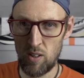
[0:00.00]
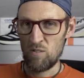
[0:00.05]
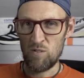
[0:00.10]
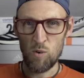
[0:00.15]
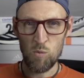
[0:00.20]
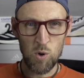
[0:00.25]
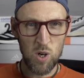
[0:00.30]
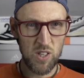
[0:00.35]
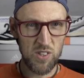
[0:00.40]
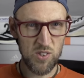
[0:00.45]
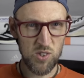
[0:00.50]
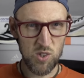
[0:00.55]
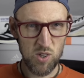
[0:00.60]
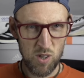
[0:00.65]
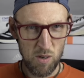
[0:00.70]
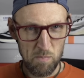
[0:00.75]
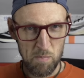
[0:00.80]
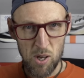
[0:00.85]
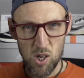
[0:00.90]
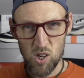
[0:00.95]
For
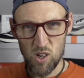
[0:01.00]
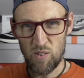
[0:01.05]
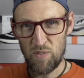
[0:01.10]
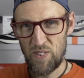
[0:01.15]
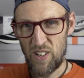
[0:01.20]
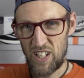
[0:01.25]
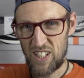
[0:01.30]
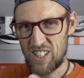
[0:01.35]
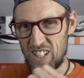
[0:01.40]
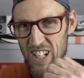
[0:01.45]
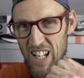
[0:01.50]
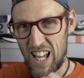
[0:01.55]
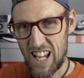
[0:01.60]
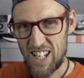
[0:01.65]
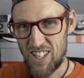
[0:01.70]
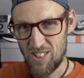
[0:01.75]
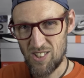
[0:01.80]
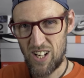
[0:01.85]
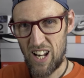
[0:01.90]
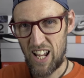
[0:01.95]
once, perfect
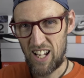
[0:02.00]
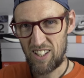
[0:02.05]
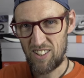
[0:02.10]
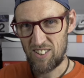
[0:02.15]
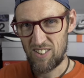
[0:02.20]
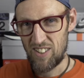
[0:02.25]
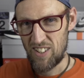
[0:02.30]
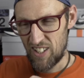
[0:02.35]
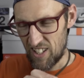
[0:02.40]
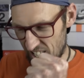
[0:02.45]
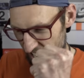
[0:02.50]
lace length.